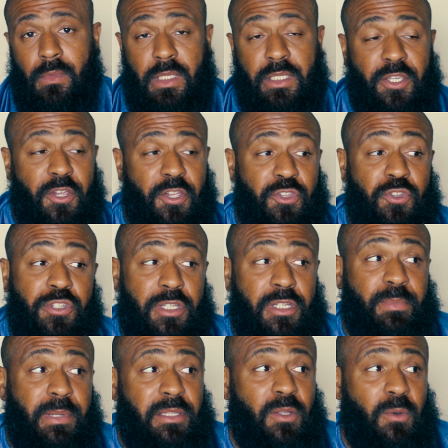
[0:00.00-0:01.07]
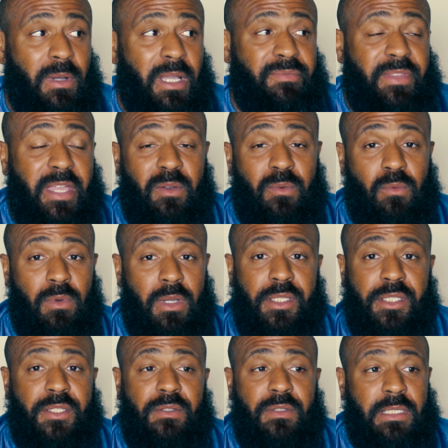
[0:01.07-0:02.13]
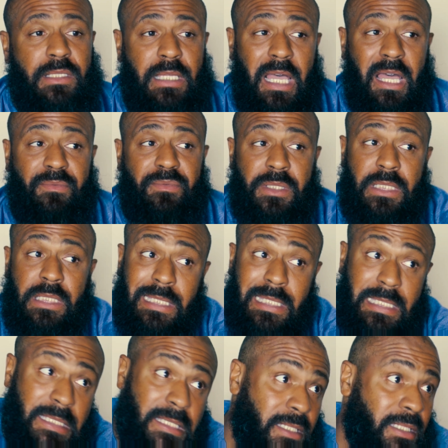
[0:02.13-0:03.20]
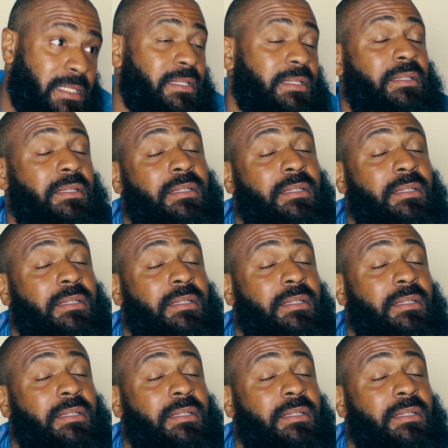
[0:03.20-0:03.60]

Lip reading: Sir, you should have picked the wife that wants you, because obviously, yeah,